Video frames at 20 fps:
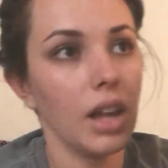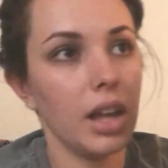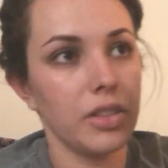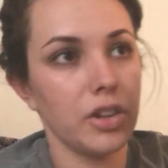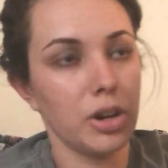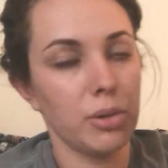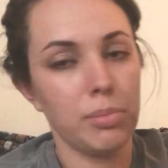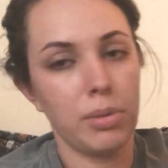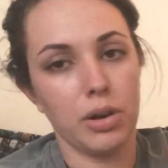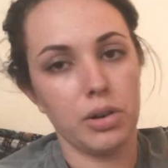
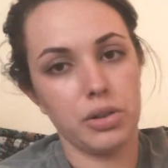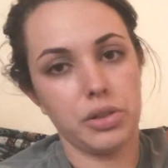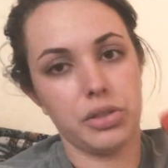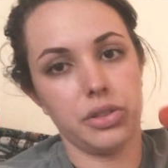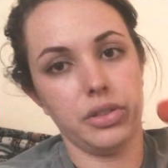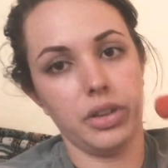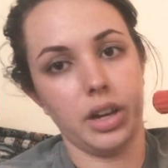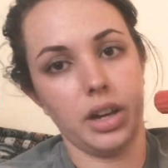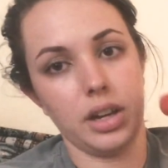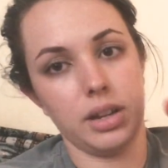They're both
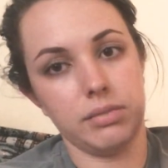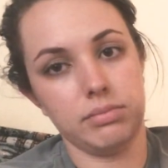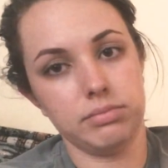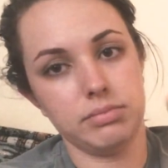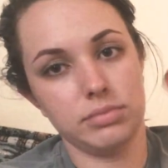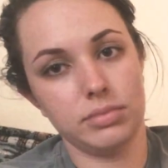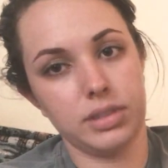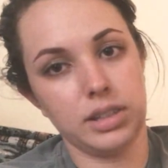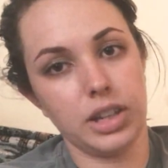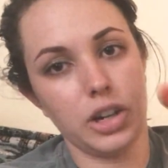
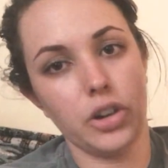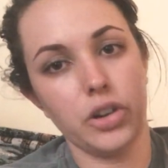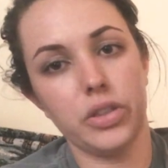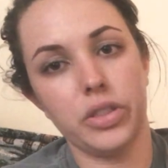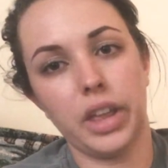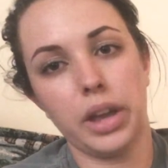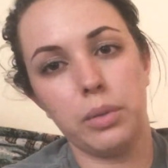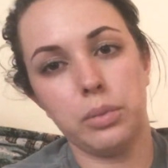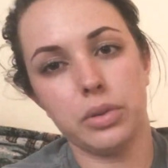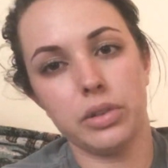
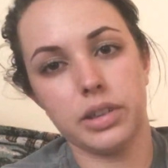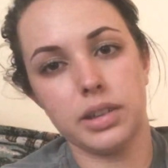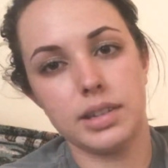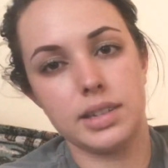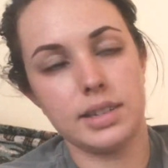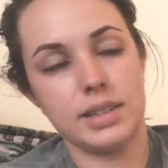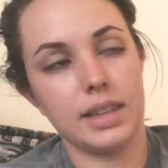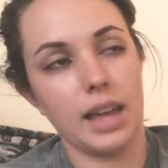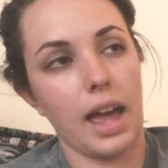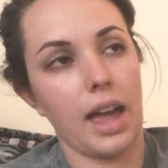they were the
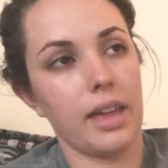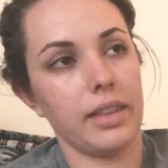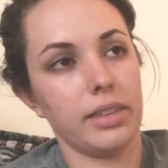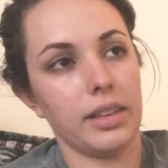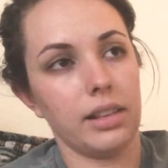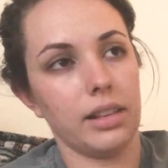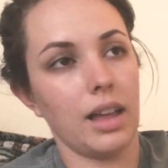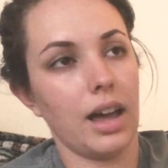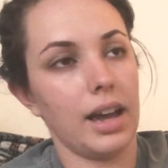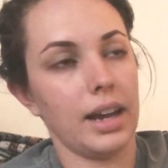set,
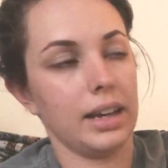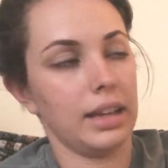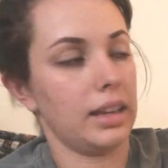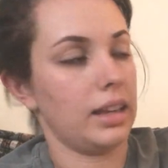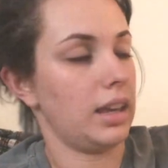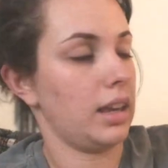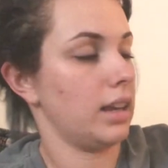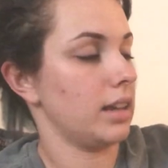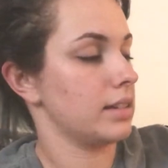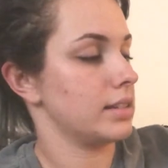the Lion
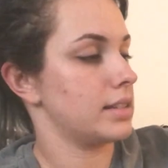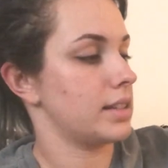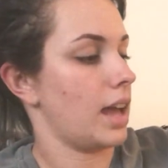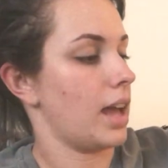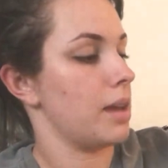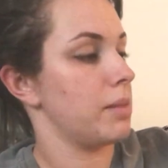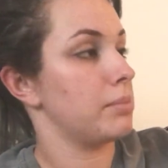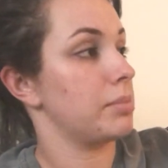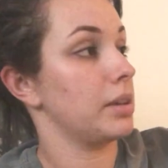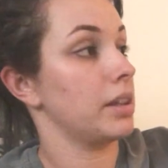King
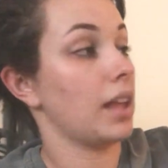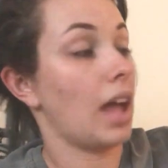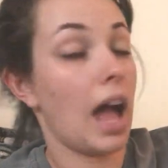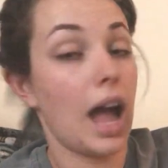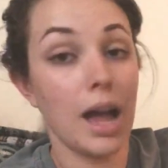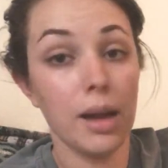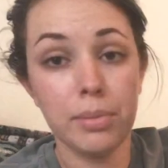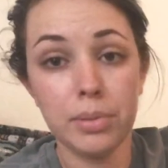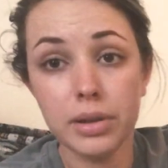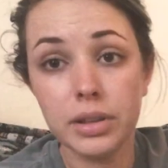set, but
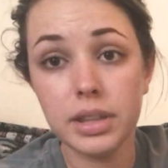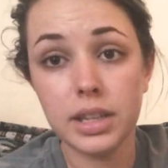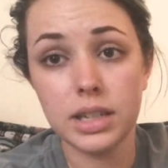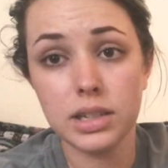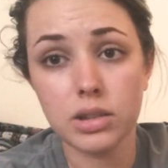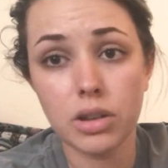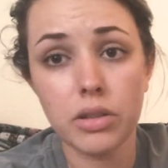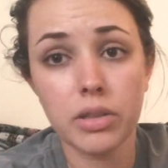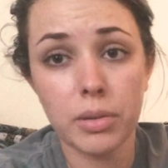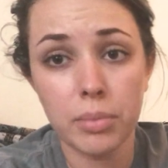I put
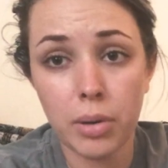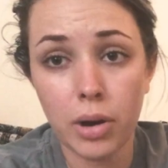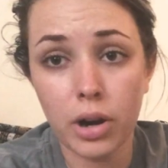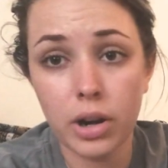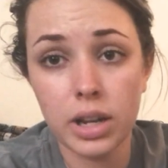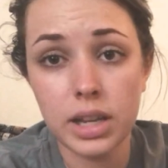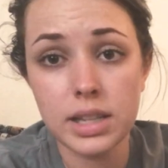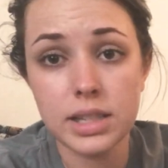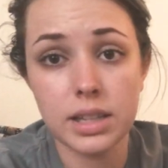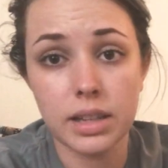these on the
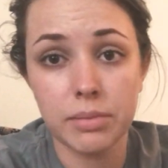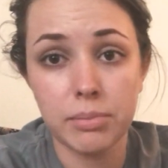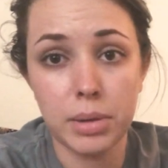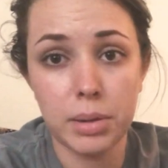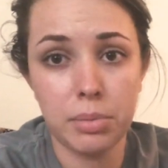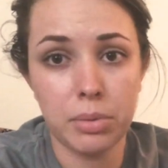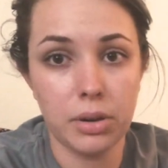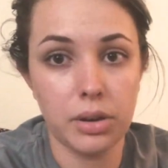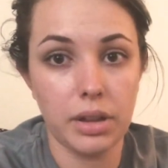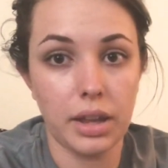parties, and
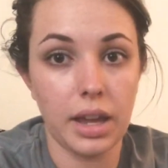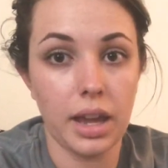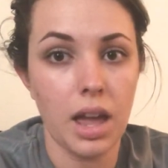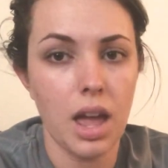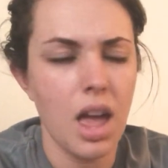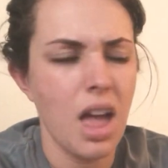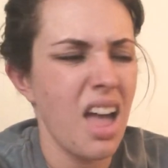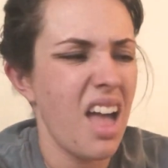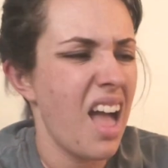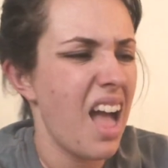people are like,
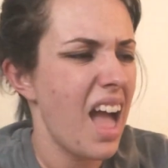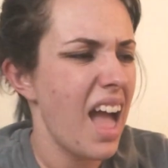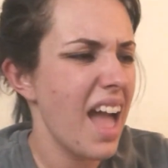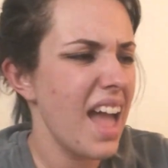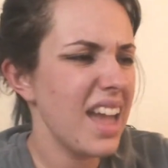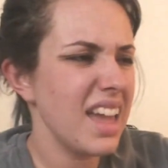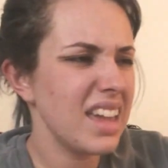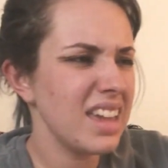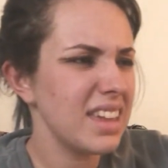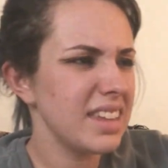hey,
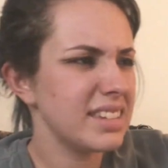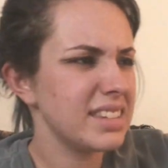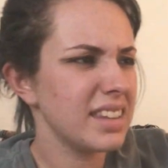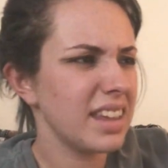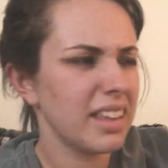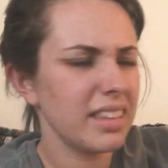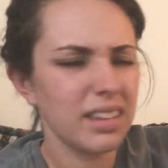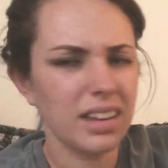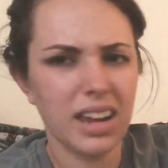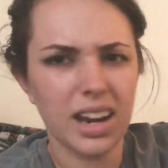isn't
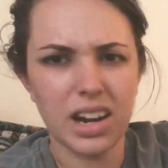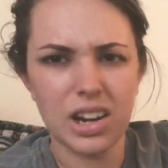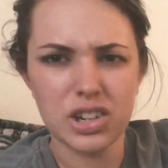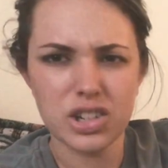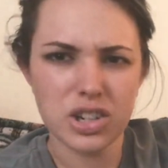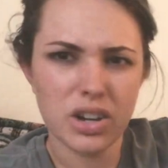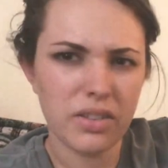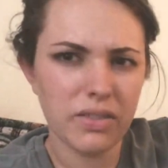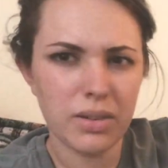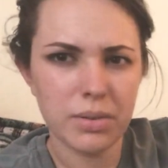that the
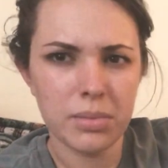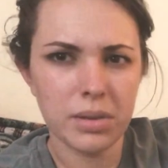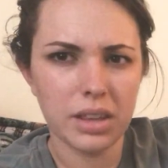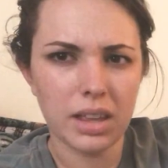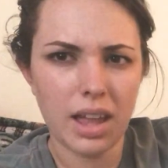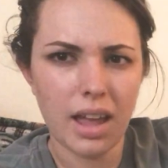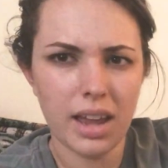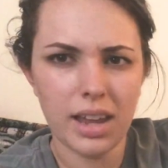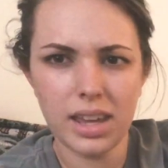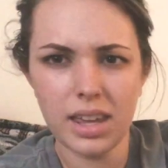character from the
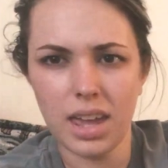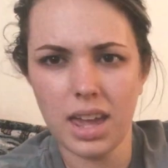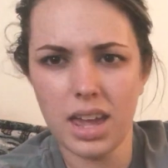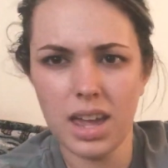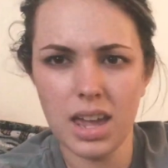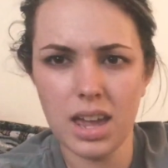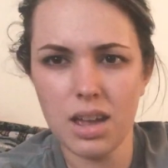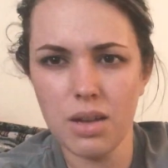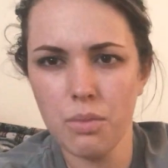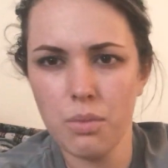Lion
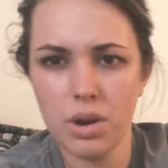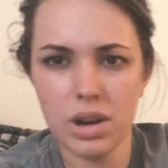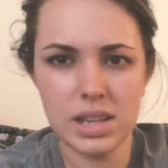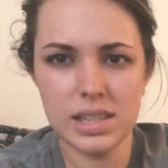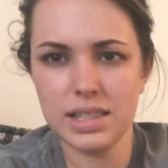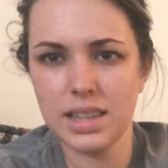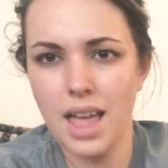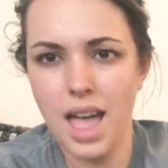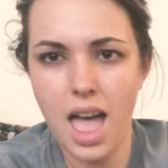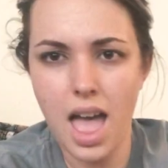King? What
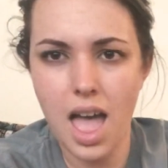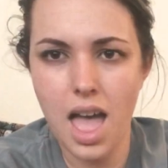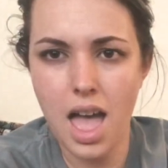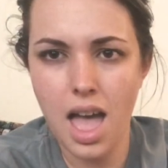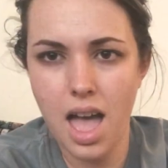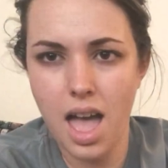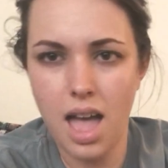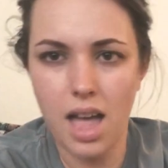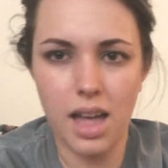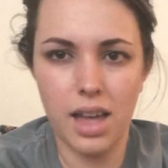is
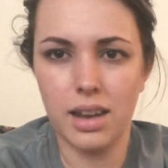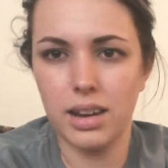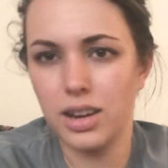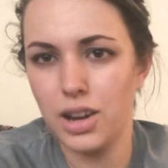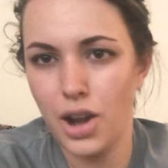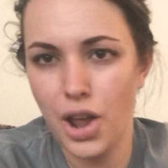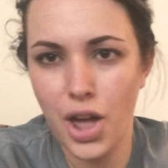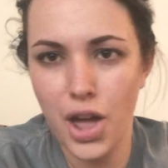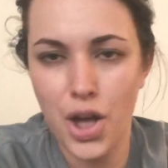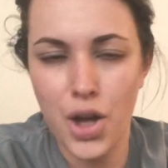that?
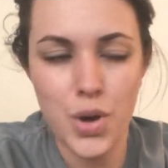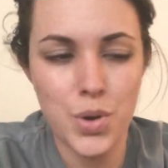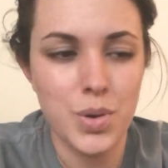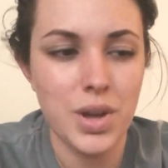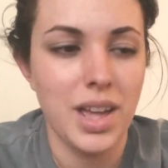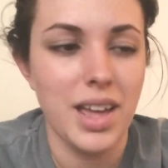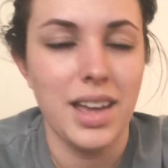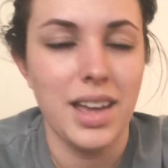You know,